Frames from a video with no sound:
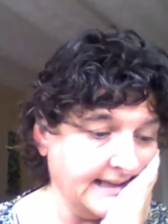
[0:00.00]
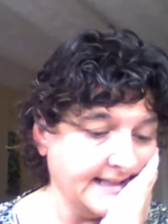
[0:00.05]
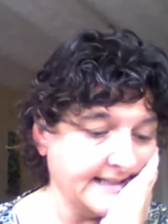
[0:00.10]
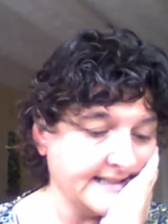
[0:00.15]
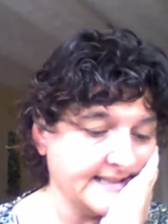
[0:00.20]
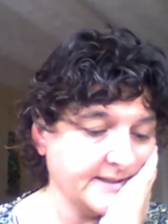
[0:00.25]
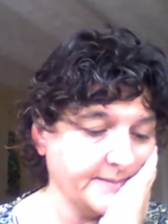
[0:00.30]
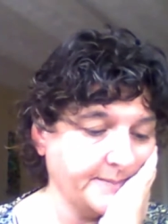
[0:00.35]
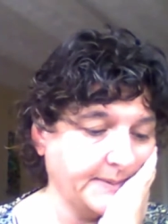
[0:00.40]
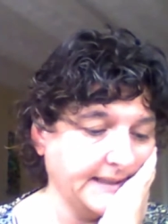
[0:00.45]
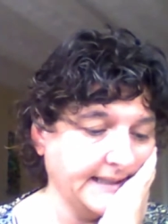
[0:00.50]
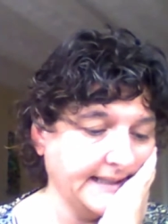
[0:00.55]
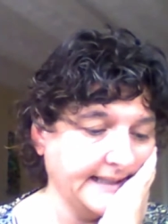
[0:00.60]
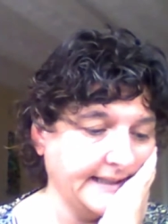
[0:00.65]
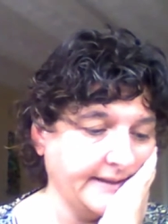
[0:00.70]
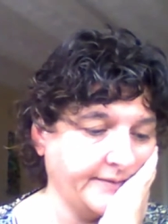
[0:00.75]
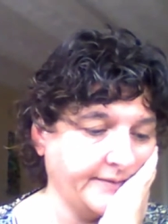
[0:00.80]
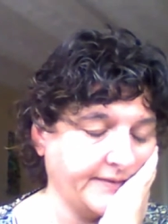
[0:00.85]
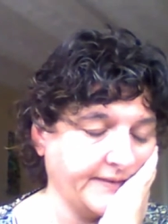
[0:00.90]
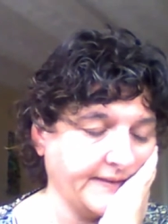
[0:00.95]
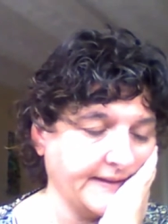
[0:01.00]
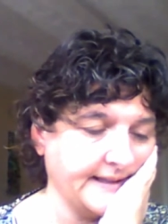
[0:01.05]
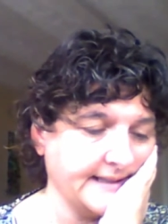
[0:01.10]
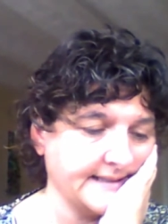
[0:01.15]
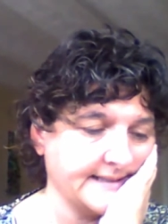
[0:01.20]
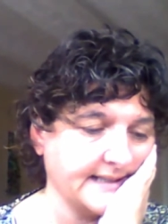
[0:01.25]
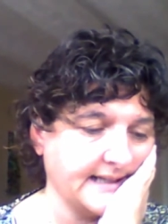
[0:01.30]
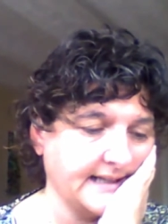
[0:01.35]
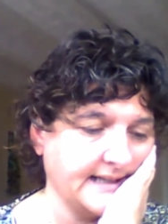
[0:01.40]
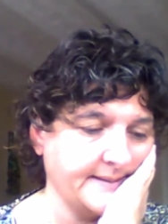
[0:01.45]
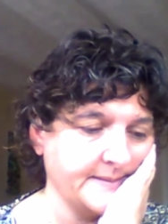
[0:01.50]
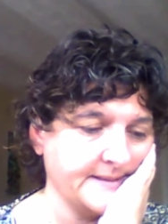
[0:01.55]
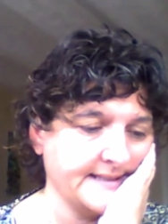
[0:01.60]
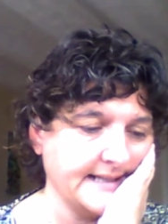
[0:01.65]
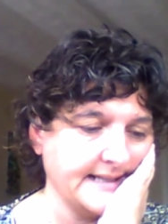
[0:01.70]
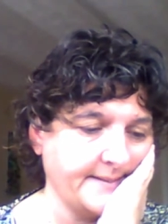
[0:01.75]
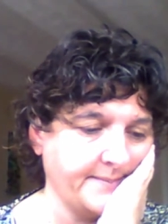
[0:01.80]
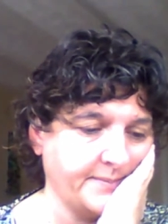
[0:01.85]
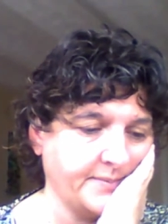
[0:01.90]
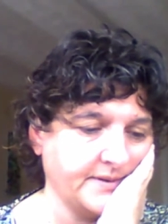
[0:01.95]
It's the belief that I'm
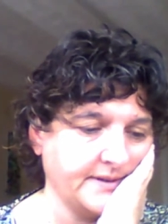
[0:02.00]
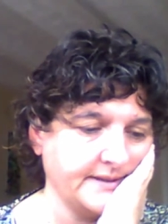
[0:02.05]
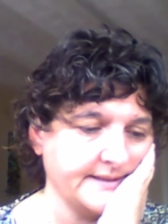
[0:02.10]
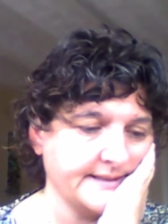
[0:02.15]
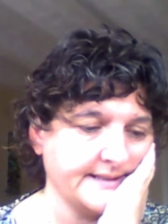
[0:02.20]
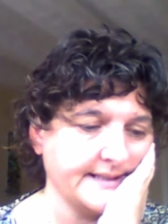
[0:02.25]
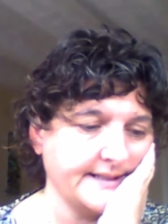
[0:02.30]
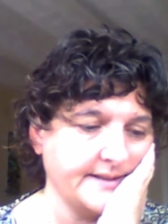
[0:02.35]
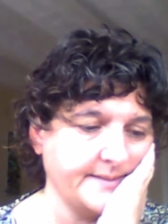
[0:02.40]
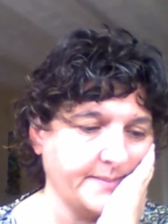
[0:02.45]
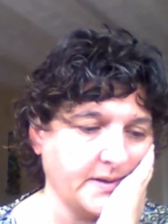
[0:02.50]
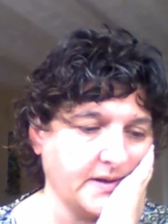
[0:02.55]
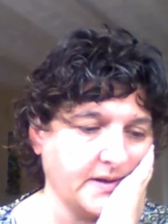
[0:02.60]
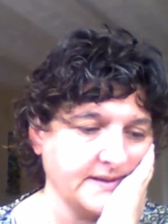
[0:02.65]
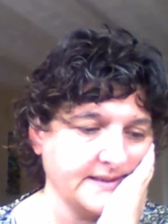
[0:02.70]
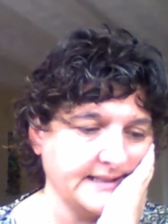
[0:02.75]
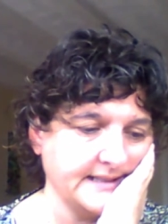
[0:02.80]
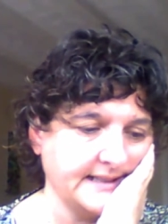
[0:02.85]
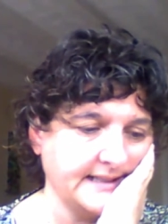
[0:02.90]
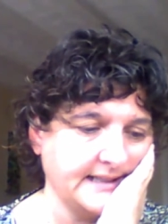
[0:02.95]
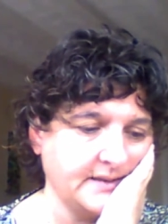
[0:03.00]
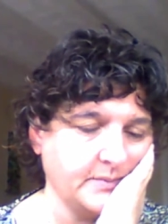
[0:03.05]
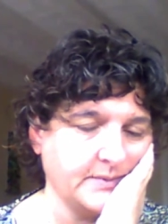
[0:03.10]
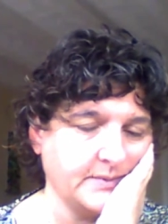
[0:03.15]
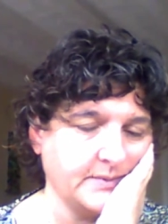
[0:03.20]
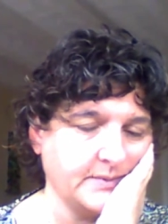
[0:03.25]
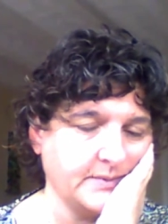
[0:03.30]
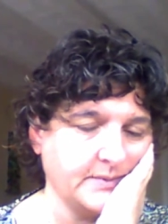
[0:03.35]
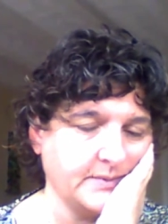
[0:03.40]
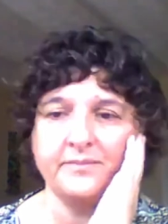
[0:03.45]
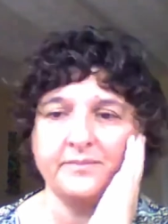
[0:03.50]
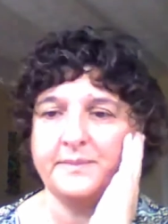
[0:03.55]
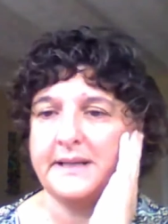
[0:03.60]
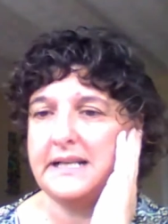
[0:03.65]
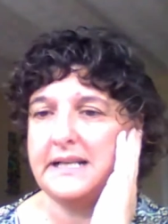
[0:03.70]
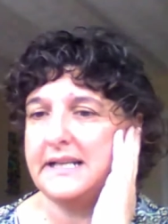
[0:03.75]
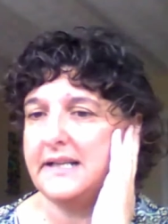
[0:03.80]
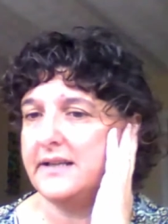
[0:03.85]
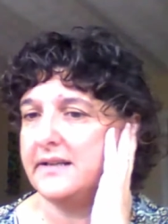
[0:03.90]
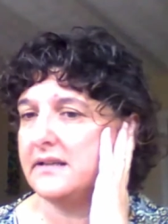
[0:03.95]
separate in a body with seven
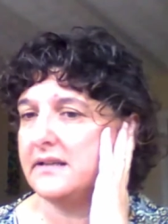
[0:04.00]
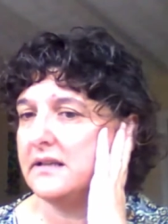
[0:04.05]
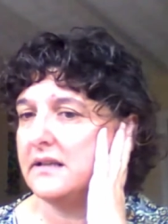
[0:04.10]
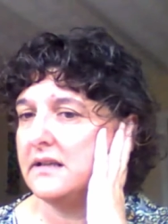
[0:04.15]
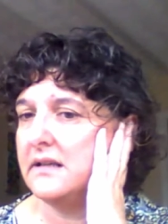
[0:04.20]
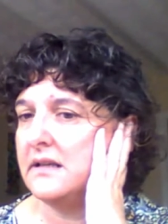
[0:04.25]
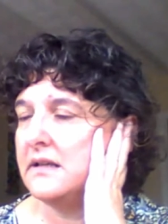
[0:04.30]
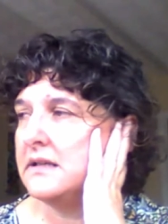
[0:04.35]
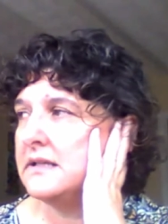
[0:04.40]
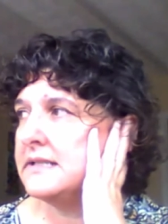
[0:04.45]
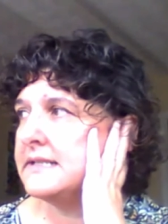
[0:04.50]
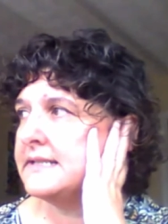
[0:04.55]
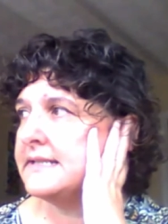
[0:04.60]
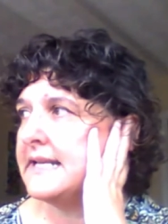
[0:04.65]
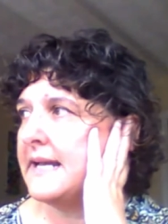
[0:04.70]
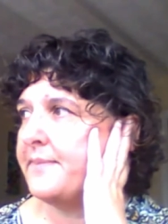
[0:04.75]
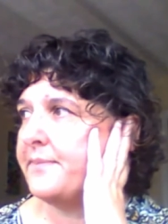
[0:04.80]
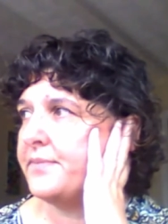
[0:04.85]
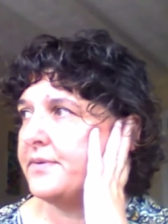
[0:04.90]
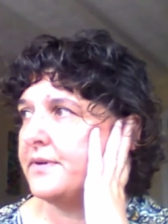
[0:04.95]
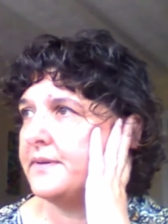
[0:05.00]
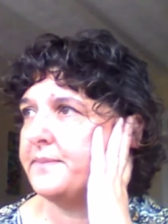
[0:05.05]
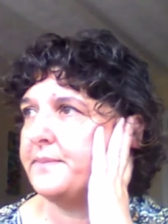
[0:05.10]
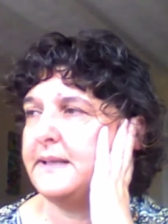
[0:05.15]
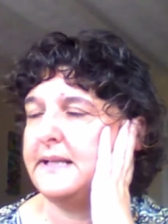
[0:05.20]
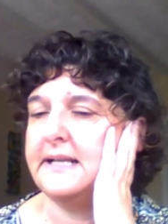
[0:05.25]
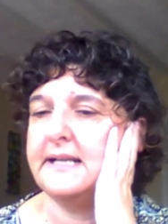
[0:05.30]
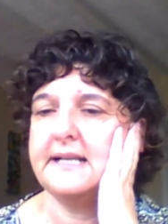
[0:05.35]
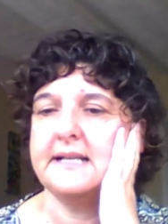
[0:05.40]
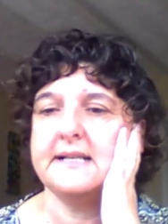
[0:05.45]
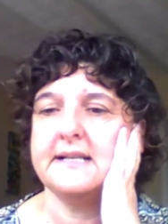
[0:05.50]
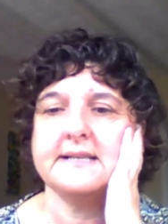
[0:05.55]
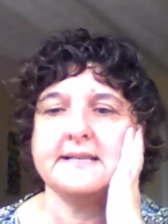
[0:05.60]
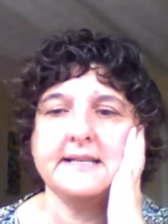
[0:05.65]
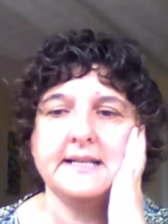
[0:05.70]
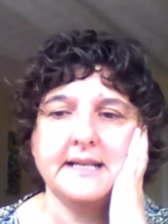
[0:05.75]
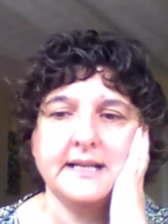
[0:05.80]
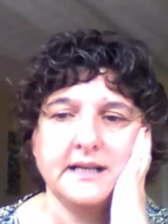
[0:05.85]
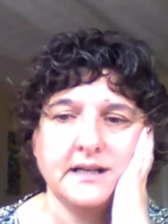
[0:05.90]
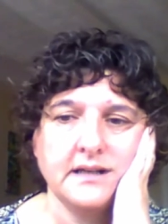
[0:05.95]
billion separate beings
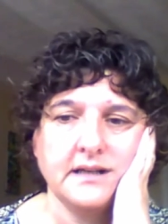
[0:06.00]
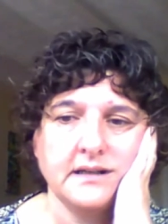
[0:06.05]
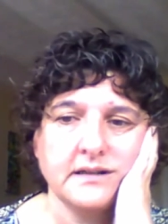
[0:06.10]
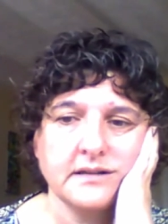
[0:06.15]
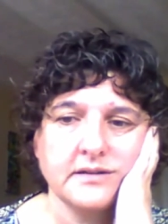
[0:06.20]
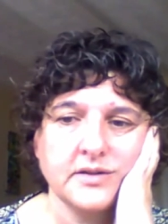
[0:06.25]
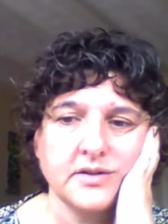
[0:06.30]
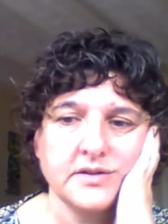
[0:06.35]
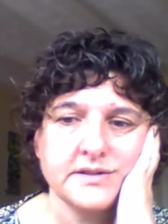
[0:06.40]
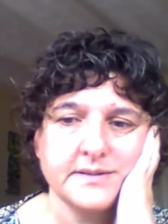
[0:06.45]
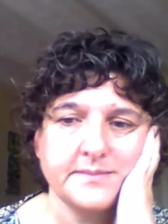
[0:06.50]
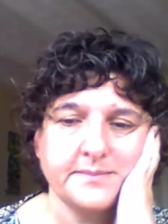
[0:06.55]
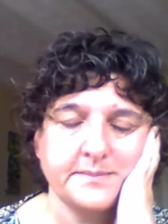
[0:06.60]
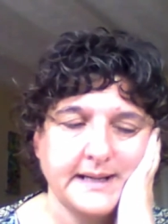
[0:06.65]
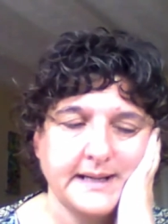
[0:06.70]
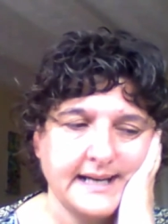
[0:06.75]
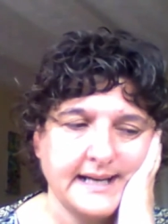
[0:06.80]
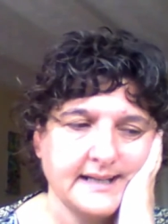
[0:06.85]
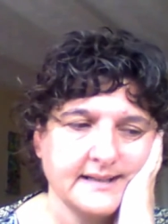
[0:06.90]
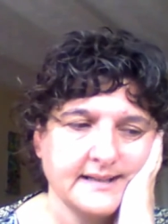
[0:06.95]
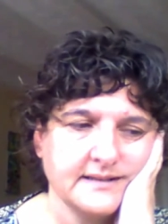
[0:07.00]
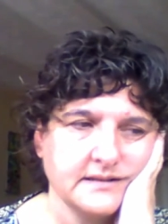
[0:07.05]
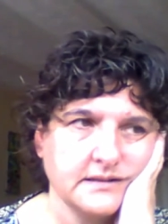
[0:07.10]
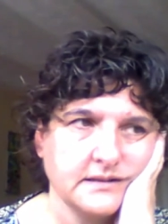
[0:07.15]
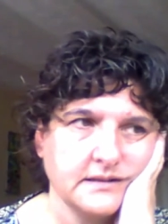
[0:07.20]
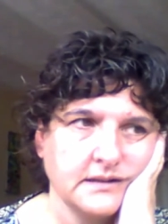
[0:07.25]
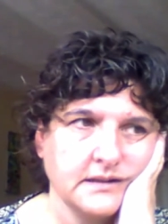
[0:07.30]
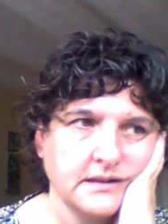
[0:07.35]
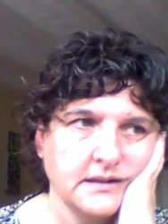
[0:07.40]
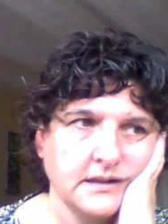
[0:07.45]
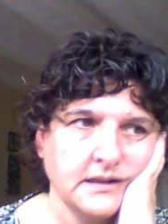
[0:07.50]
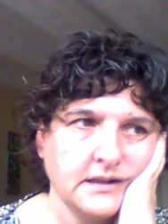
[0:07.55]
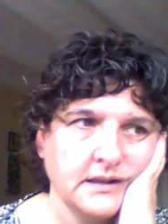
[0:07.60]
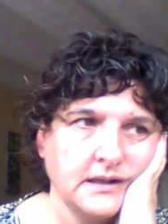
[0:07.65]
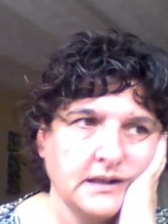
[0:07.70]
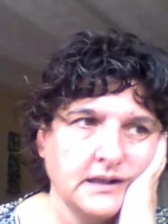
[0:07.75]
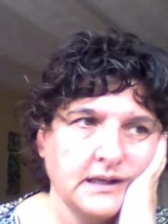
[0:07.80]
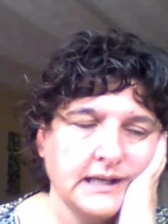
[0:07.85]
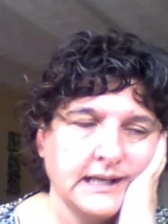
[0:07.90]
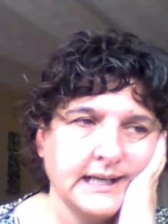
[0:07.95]
here, good and bad.
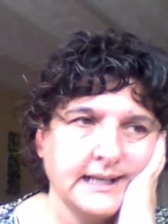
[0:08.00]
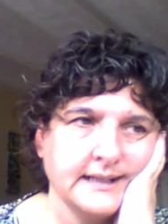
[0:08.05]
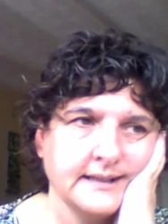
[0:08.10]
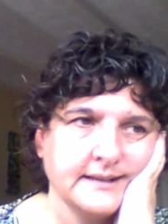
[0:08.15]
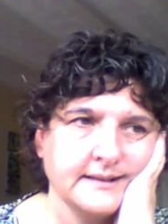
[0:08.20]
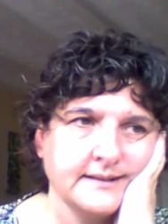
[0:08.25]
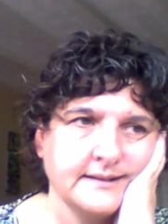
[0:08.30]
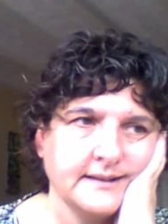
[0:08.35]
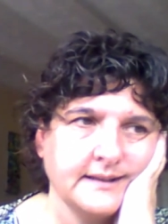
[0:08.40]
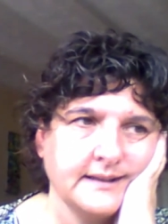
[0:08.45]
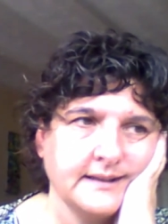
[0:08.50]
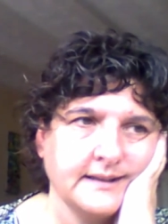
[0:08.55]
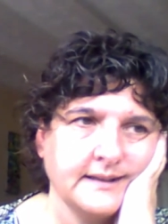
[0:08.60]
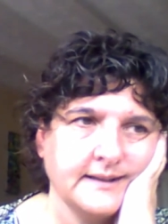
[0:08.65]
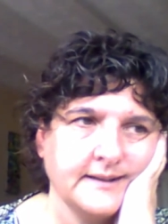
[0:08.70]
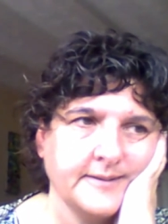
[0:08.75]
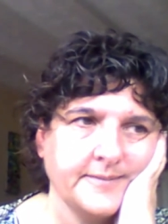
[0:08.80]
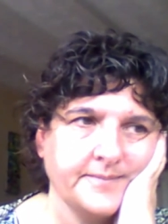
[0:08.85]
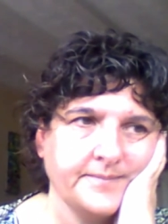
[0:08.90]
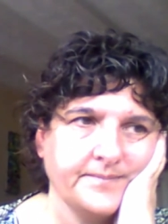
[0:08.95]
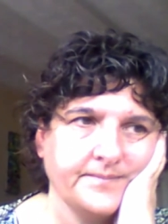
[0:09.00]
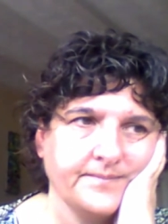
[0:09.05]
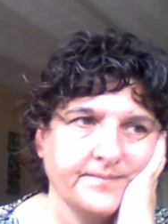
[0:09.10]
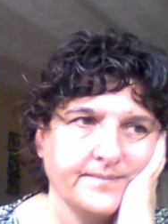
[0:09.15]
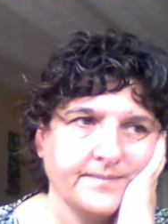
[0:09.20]
And um,